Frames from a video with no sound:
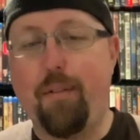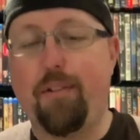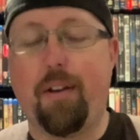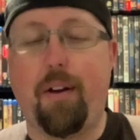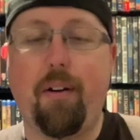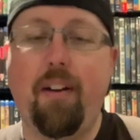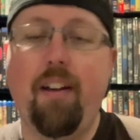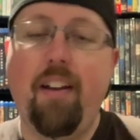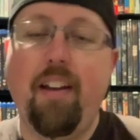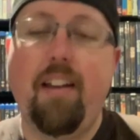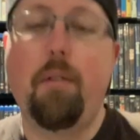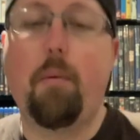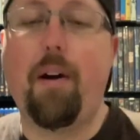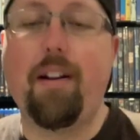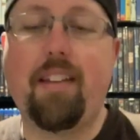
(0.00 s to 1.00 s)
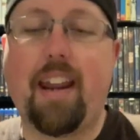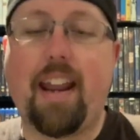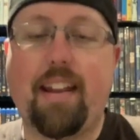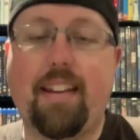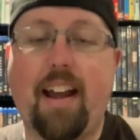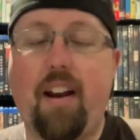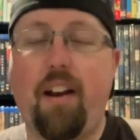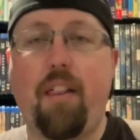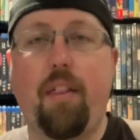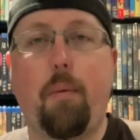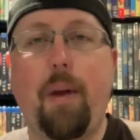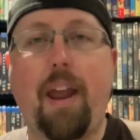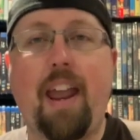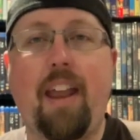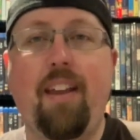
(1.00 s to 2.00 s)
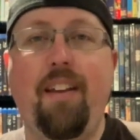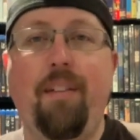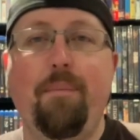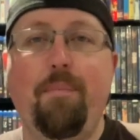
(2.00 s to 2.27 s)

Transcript: So I want to get that out of the way.